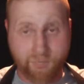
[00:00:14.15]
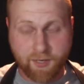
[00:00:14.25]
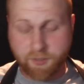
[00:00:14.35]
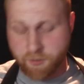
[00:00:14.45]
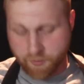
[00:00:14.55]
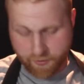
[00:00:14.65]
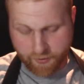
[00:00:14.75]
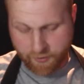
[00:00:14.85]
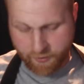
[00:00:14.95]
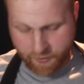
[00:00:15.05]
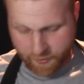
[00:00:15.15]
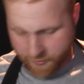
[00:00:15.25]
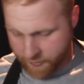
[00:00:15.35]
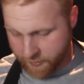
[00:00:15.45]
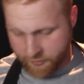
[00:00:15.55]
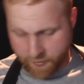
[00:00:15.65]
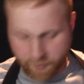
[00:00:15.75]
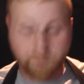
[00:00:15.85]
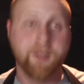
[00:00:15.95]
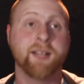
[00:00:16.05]
is actually
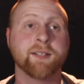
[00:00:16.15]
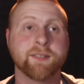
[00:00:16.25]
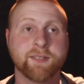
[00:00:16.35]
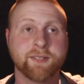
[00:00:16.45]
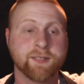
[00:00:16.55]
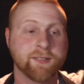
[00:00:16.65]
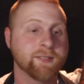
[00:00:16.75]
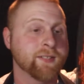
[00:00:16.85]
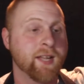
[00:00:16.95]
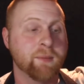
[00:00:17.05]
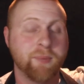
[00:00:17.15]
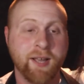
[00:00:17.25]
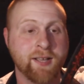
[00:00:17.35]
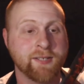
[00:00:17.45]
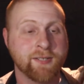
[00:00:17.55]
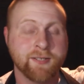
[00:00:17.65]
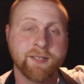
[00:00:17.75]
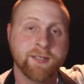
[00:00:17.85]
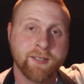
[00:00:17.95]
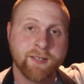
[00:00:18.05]
a belt that I
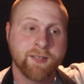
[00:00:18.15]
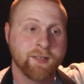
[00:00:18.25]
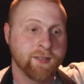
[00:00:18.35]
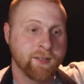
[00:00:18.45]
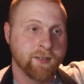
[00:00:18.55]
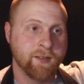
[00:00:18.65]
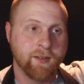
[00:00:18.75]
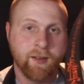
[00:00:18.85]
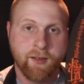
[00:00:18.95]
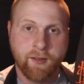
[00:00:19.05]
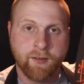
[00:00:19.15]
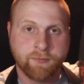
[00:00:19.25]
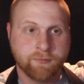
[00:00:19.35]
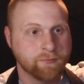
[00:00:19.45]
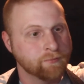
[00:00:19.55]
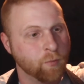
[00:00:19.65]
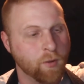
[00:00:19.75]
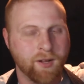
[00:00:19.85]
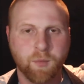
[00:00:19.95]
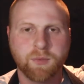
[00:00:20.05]
passed. Uh,
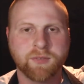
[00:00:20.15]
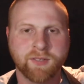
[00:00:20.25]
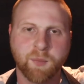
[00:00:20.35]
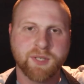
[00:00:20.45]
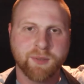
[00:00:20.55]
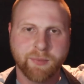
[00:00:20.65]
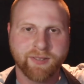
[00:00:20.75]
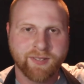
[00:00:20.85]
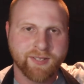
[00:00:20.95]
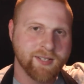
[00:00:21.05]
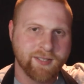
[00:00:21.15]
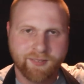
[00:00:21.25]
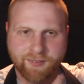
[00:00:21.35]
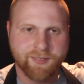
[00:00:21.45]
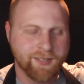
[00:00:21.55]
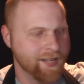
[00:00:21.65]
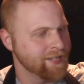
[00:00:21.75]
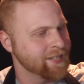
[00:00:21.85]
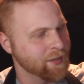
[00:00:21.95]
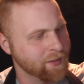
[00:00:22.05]
well, I was about to say the
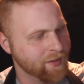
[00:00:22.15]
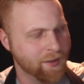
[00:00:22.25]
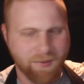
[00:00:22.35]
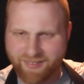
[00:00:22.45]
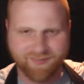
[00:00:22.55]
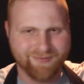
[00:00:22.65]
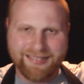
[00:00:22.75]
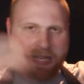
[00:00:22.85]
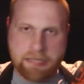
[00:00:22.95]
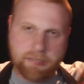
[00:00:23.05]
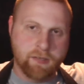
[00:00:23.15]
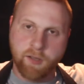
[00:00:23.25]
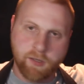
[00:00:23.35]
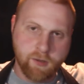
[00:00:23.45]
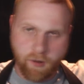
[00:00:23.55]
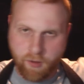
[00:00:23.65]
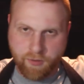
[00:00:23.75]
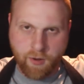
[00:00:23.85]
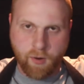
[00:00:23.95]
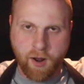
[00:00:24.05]
last Saturday, but you
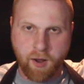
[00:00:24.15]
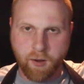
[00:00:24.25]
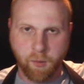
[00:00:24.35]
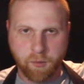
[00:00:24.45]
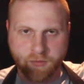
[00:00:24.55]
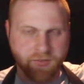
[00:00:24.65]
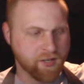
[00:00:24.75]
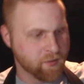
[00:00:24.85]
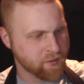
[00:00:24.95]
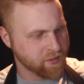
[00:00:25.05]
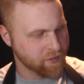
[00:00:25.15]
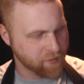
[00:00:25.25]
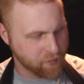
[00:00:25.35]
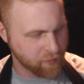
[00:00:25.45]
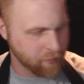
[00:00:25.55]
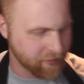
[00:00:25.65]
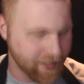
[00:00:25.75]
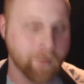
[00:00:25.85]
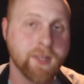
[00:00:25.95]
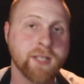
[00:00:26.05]
all know how videos on YouTube
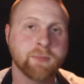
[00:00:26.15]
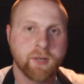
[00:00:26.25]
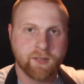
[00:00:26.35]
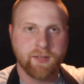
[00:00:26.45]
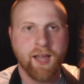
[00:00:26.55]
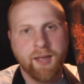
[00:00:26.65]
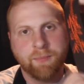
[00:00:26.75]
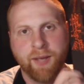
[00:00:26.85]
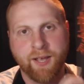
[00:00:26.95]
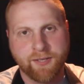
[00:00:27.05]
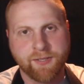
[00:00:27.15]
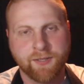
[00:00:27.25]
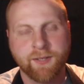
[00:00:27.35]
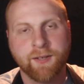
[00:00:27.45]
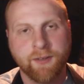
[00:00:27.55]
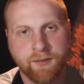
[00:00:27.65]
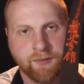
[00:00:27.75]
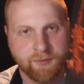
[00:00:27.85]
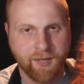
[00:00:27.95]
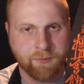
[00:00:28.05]
are timeless. But I passed
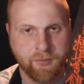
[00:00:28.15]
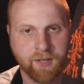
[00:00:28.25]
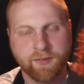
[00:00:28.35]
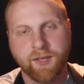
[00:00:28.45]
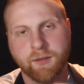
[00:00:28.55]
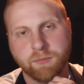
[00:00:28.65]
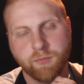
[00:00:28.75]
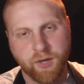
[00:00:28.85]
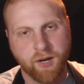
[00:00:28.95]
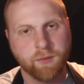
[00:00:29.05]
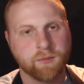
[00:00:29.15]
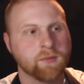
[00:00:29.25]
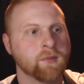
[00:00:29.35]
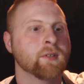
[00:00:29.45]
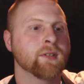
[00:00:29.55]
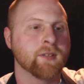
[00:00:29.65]
that belt, that brown